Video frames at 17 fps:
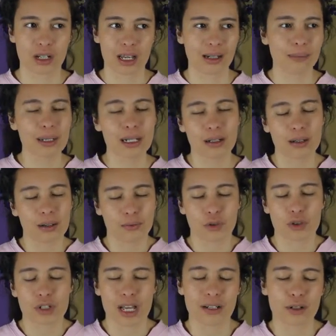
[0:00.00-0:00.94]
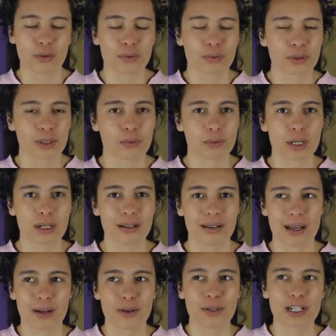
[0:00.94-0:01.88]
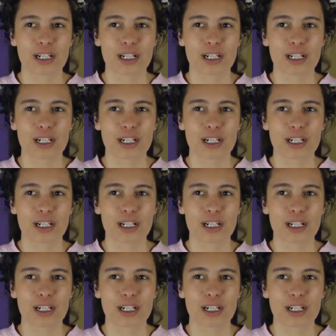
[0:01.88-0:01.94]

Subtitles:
And I mean, of course, I don't